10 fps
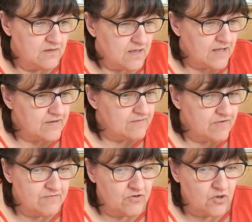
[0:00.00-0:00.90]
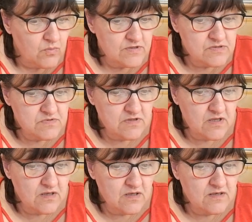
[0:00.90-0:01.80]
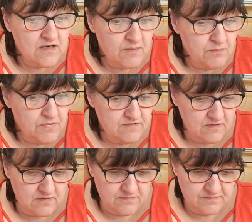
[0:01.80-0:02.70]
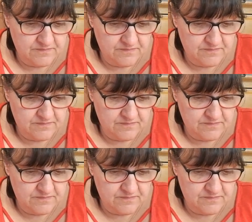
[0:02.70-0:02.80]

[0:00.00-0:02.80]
and they've even got ones with numbers on.